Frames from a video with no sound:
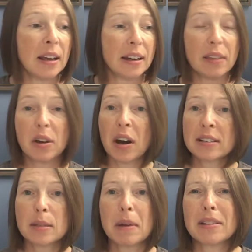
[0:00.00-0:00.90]
Now there are
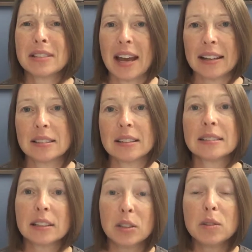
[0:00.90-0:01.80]
some other tax
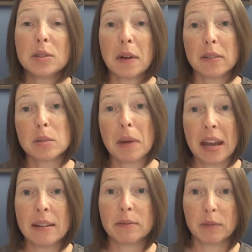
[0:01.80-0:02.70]
things, like you do have to
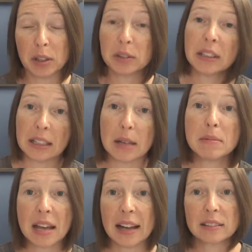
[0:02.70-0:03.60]
pay federal income
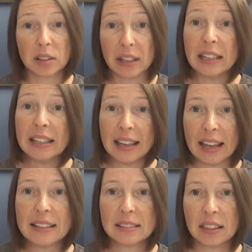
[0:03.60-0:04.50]
tax on any
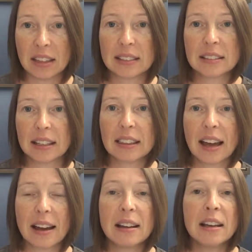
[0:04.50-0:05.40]
gains and things like
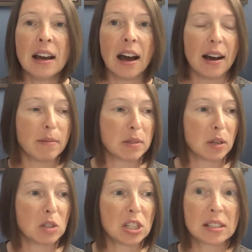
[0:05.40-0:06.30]
that.
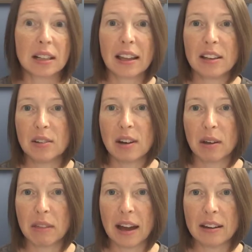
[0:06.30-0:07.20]
So just to let you
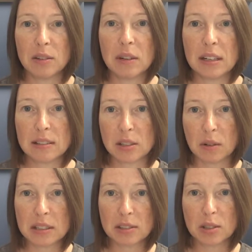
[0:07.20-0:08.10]
know that you need to
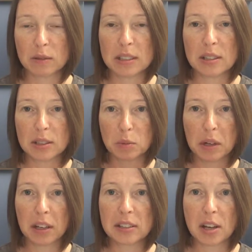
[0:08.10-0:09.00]
do additional research. We're
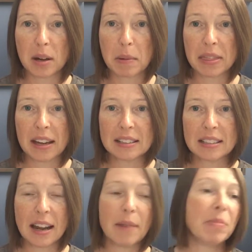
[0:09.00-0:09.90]
not going to talk about that
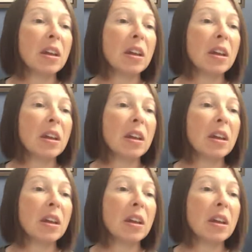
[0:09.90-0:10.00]
today.